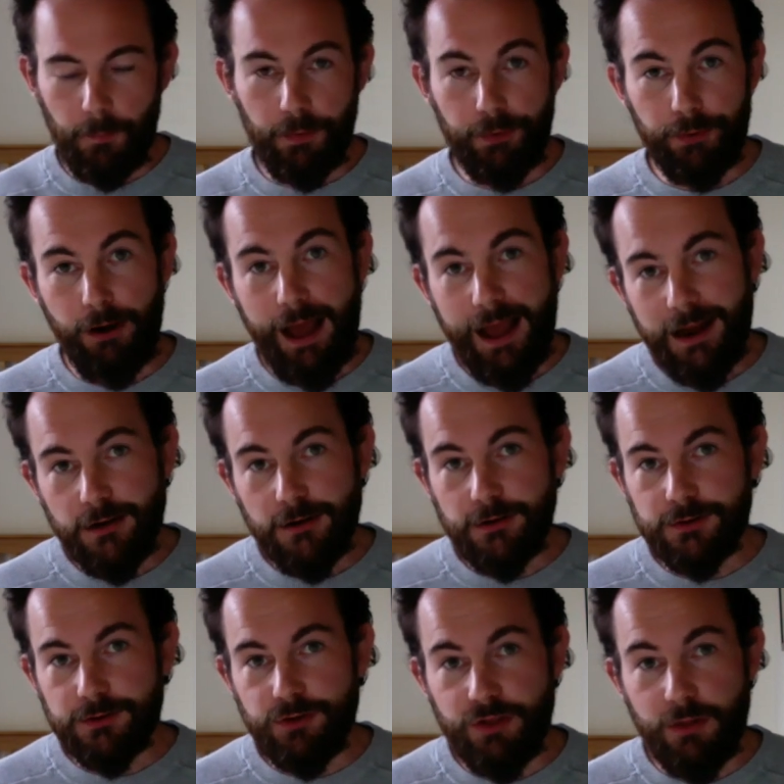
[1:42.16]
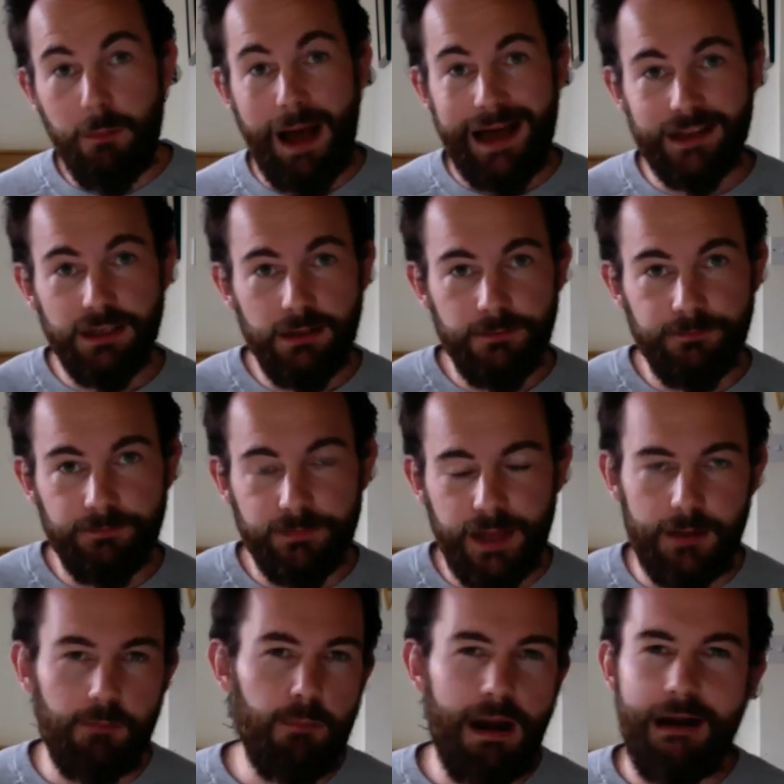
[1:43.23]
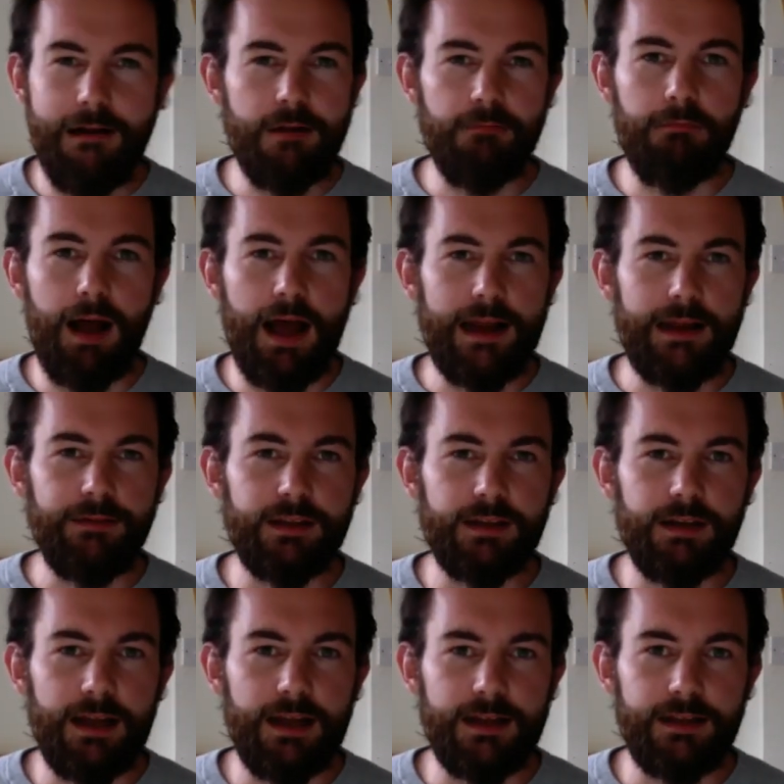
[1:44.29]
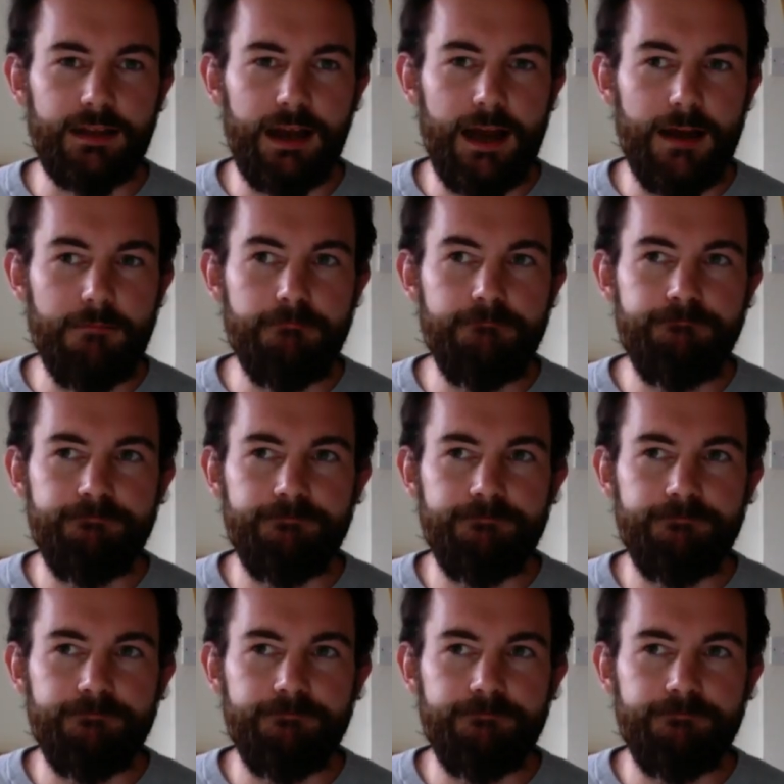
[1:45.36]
Prior to the battle, and bearing in mind that